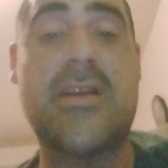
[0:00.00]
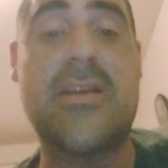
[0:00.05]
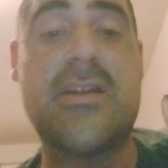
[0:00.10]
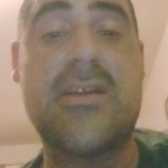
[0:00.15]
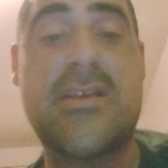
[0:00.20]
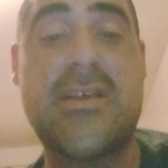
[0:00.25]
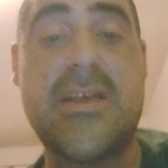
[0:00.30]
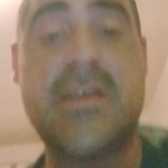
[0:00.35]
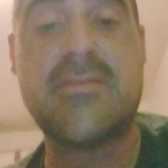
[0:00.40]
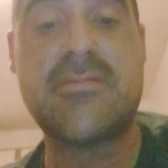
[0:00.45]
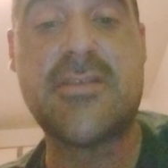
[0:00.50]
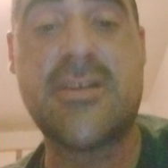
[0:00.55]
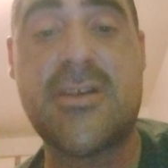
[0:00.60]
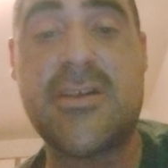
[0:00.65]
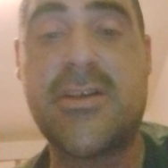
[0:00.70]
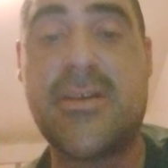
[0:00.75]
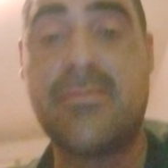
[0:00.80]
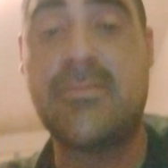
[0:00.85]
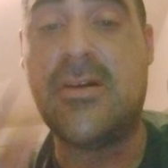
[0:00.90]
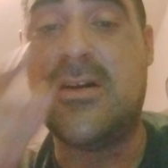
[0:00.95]
at the same
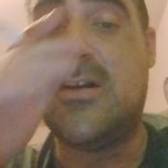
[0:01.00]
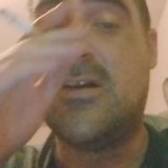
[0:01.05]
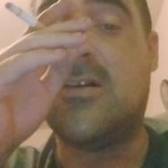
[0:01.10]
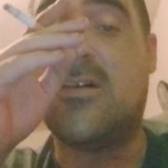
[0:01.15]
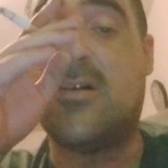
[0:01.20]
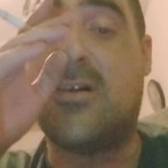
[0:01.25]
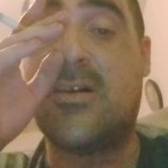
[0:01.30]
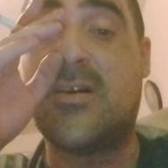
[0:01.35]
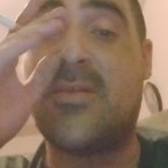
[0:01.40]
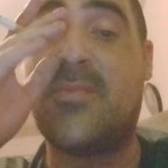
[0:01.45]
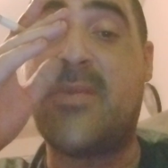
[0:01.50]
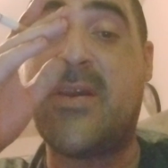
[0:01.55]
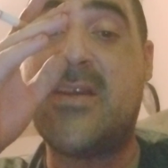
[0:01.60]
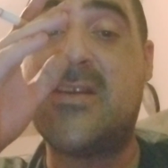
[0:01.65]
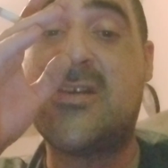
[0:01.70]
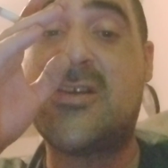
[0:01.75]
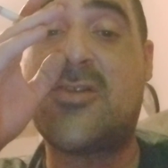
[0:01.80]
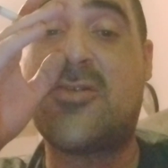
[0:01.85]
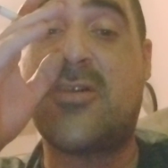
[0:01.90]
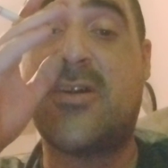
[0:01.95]
time on a
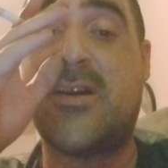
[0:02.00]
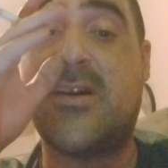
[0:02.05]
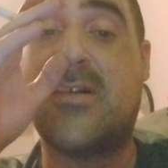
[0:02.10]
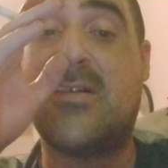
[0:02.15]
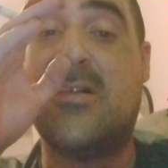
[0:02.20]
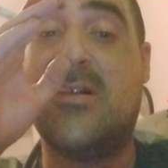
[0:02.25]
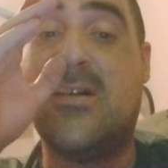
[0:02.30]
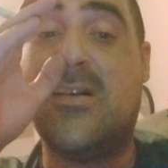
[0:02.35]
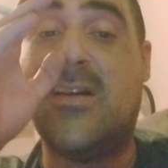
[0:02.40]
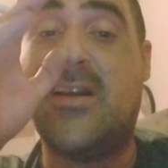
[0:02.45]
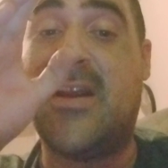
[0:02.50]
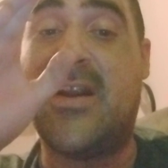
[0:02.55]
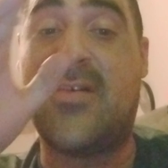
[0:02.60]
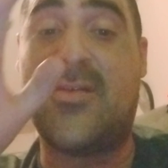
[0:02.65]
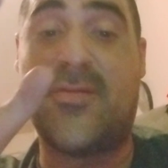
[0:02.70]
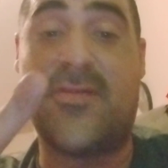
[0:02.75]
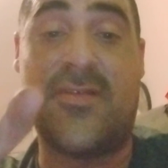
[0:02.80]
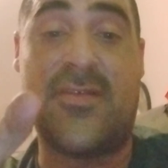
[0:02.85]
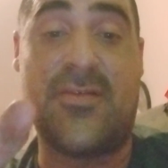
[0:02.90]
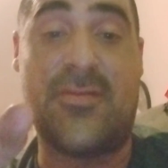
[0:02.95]
main screen
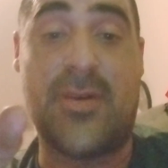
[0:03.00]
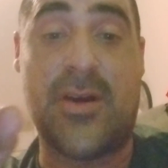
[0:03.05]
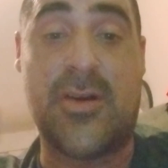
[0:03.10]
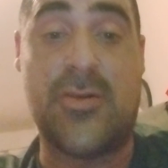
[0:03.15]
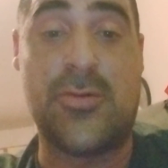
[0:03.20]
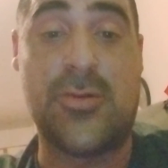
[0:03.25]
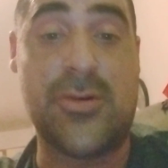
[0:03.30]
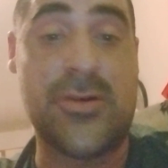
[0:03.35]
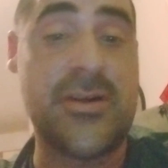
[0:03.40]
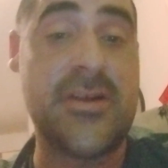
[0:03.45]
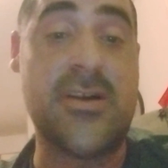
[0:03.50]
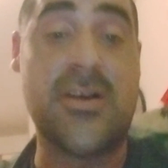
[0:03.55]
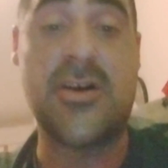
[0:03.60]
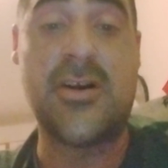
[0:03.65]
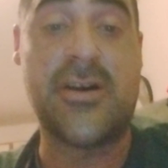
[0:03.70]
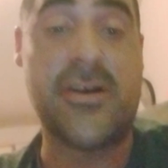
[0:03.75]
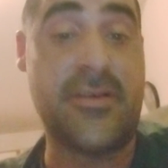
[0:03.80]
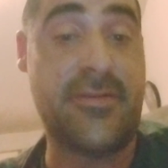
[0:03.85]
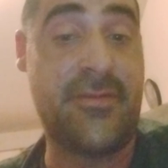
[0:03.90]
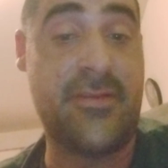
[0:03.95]
and record it
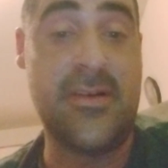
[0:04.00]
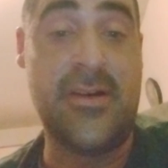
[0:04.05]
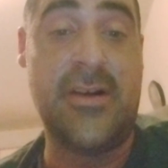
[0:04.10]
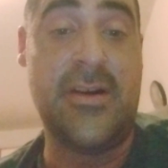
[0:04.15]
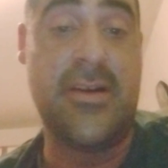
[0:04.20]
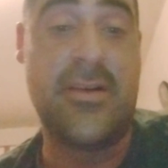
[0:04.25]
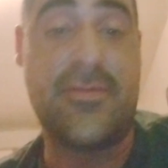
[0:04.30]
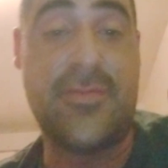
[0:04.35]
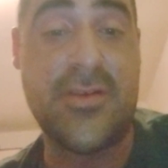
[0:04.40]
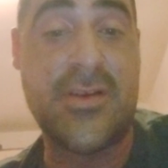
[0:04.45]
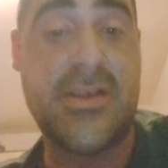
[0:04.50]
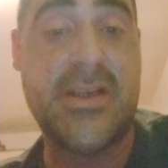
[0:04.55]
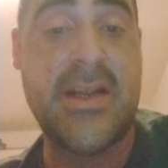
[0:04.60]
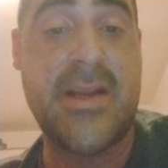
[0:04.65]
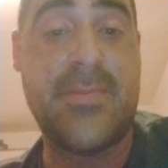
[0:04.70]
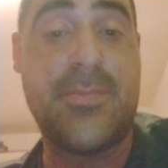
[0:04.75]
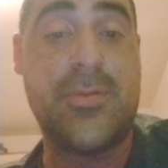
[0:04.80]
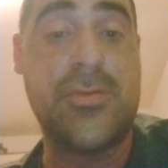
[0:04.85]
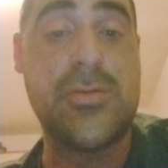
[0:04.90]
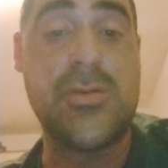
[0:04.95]
off, for
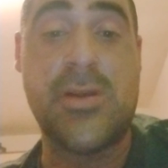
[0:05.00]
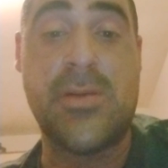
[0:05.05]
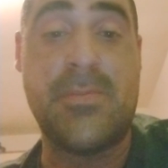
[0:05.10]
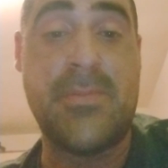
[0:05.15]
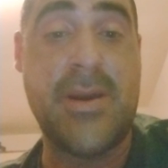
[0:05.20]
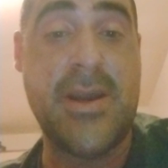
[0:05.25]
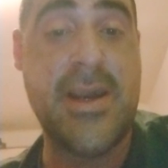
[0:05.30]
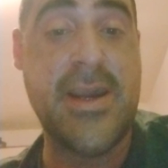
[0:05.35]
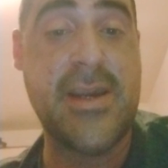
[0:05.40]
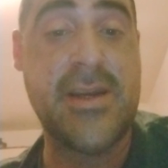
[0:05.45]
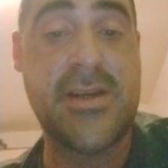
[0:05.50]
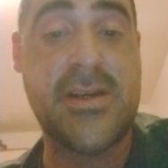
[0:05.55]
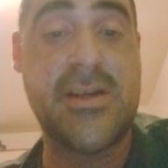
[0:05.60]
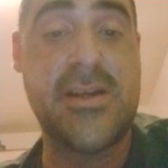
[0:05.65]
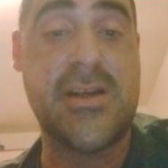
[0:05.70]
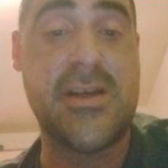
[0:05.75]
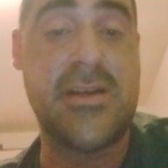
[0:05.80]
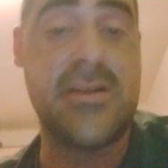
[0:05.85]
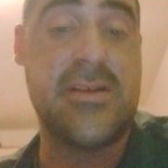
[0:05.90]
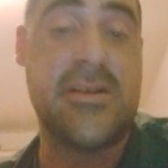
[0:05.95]
example, a Mac
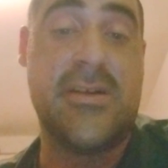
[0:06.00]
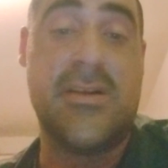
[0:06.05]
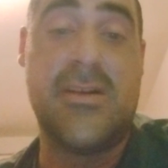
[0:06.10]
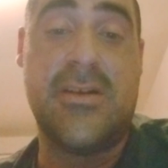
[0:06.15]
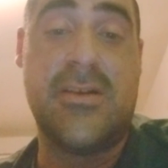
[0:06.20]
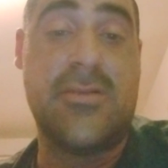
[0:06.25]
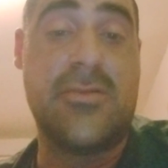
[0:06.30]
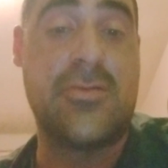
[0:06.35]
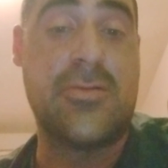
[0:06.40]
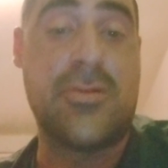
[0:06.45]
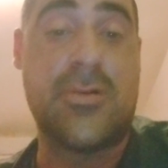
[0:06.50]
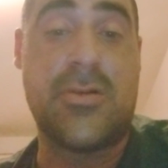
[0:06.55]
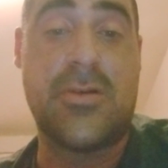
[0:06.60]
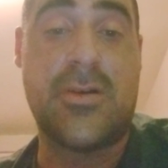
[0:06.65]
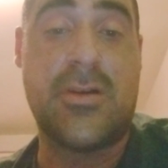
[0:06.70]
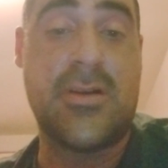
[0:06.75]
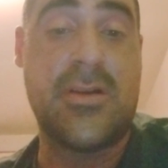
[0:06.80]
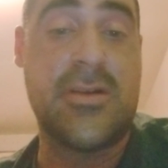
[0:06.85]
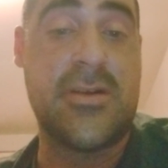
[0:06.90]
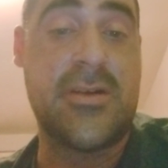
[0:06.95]

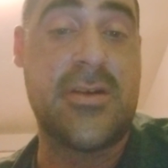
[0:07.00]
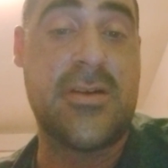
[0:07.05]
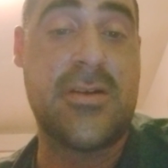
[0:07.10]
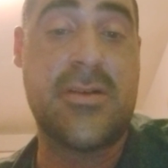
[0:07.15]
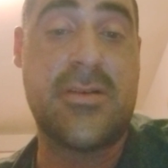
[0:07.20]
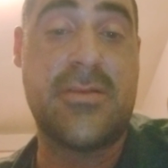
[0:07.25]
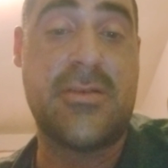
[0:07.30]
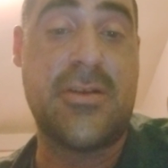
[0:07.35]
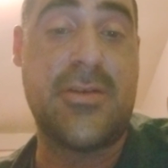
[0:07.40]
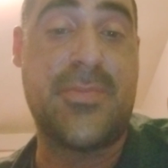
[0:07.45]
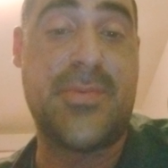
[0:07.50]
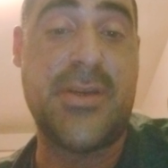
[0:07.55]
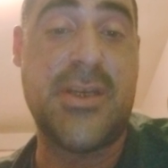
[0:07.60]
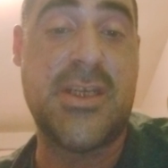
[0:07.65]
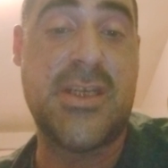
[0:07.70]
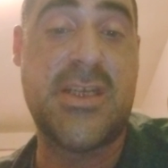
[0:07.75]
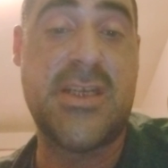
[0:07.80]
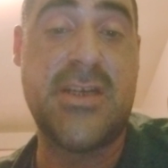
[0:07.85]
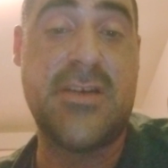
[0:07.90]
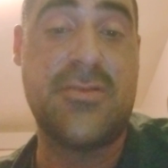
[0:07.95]
or a
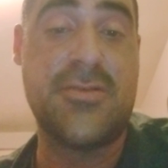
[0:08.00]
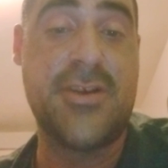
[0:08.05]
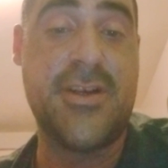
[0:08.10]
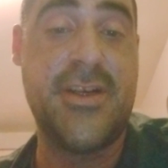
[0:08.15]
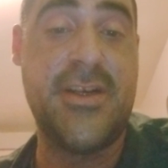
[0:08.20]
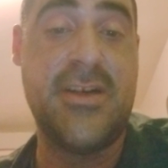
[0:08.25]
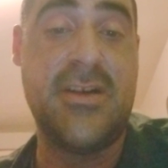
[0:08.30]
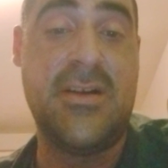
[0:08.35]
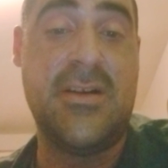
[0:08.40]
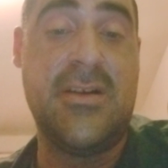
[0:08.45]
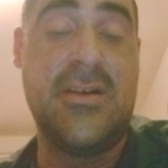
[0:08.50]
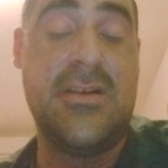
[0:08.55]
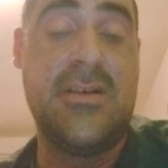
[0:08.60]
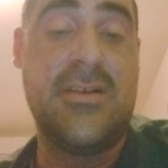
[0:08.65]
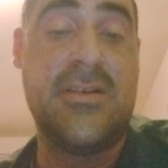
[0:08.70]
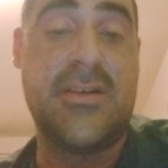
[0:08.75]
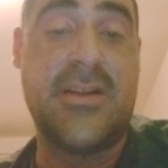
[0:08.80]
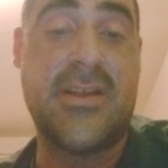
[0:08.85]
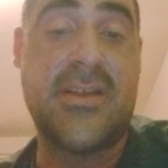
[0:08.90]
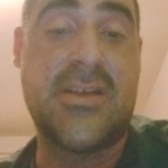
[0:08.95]
PC, right?
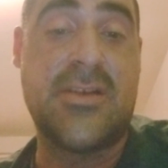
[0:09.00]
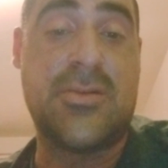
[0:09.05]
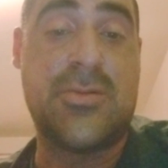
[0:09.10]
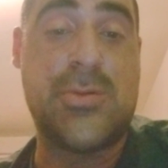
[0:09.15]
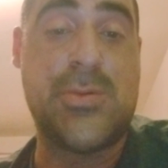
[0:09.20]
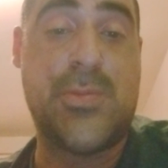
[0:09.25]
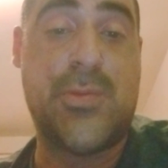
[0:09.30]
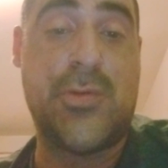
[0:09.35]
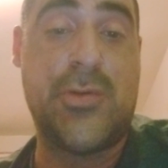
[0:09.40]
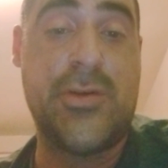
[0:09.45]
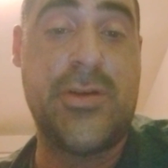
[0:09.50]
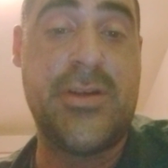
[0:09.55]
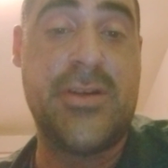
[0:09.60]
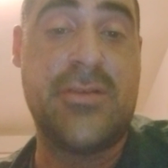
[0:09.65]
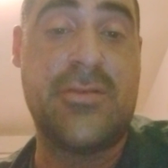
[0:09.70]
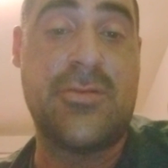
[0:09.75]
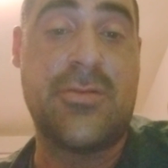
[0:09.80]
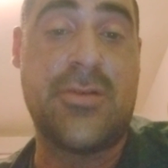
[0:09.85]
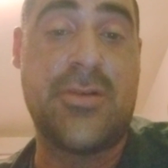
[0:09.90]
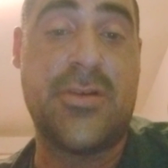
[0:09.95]
That's the whole
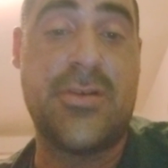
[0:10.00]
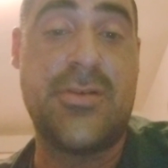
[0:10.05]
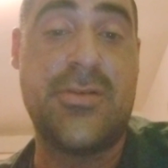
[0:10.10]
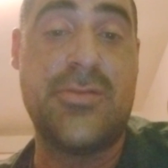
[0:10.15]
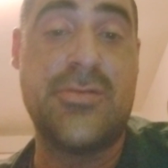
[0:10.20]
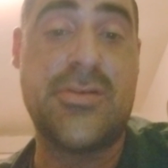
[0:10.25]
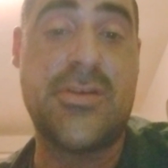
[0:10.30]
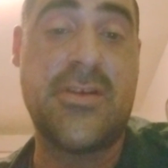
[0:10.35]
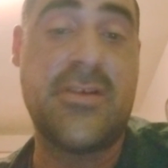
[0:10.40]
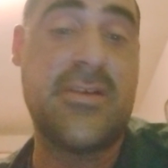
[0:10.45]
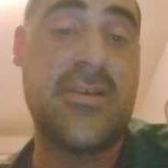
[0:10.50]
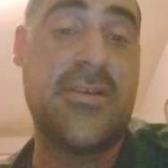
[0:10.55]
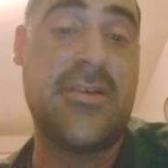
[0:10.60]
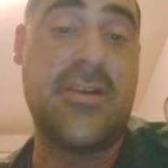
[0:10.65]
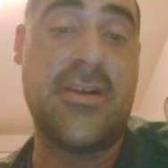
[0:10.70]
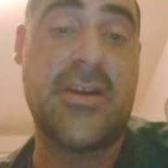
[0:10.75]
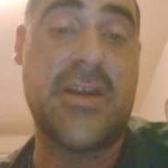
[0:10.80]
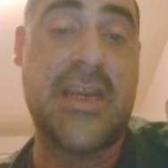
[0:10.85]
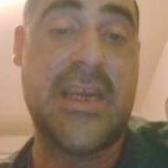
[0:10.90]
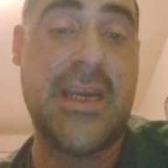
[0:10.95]
point. Or use
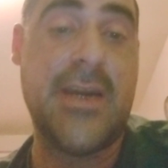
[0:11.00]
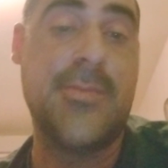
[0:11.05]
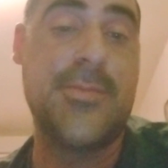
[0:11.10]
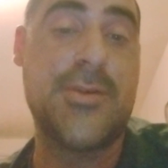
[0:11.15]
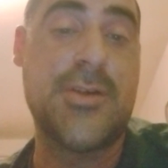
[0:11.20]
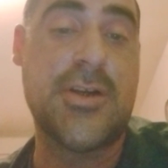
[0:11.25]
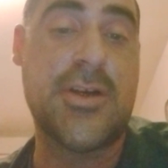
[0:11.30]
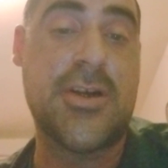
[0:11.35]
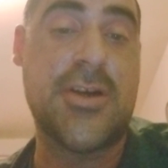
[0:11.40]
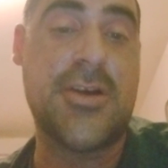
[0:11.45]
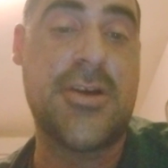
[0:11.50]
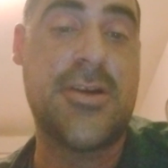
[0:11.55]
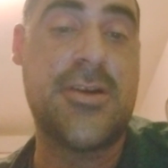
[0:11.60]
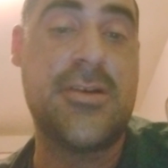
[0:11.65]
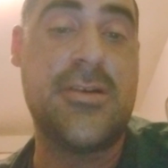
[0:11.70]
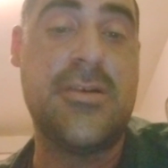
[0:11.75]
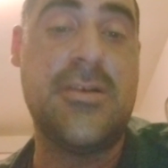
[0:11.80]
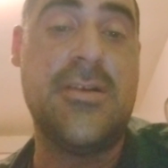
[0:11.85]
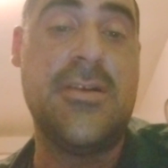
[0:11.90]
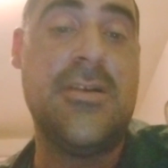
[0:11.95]
a capture
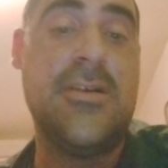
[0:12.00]
card,